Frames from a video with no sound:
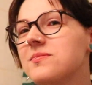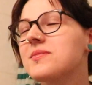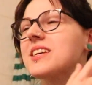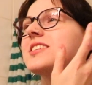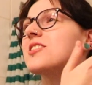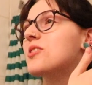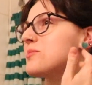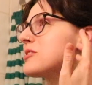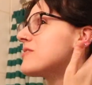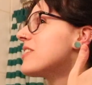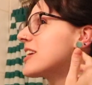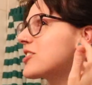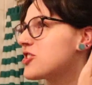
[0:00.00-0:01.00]
In terms
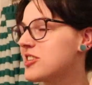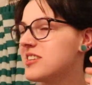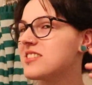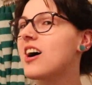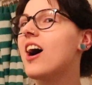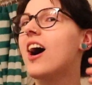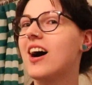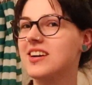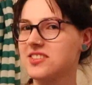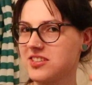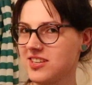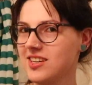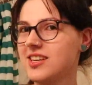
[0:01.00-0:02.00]
of like, she's
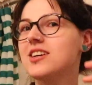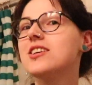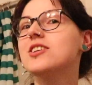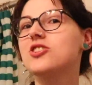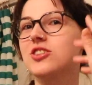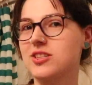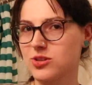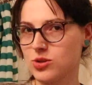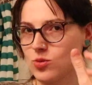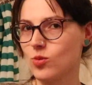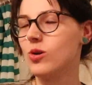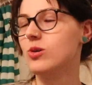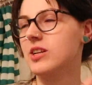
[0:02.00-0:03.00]
hot, she's
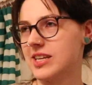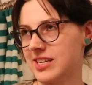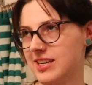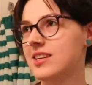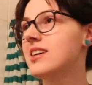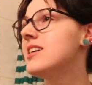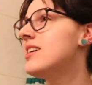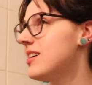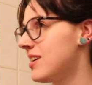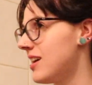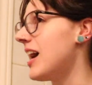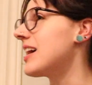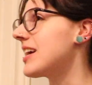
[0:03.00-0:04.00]
swollen.
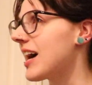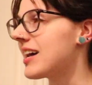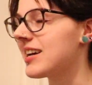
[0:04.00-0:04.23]
I get